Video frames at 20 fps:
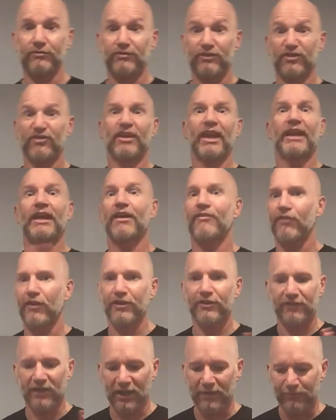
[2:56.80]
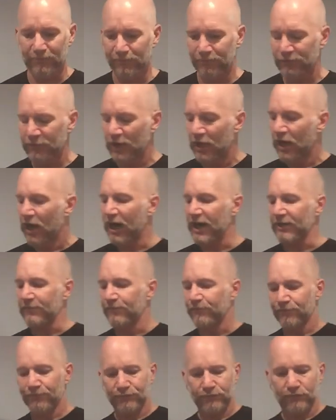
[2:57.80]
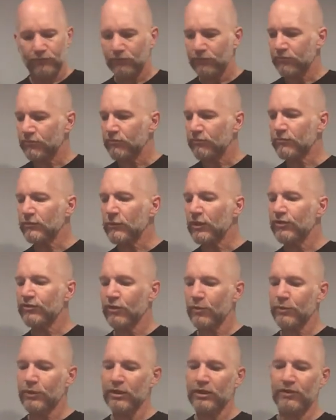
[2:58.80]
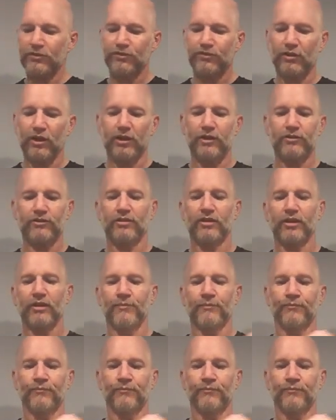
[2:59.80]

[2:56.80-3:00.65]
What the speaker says: just take off all the tape. All right, so we're going to start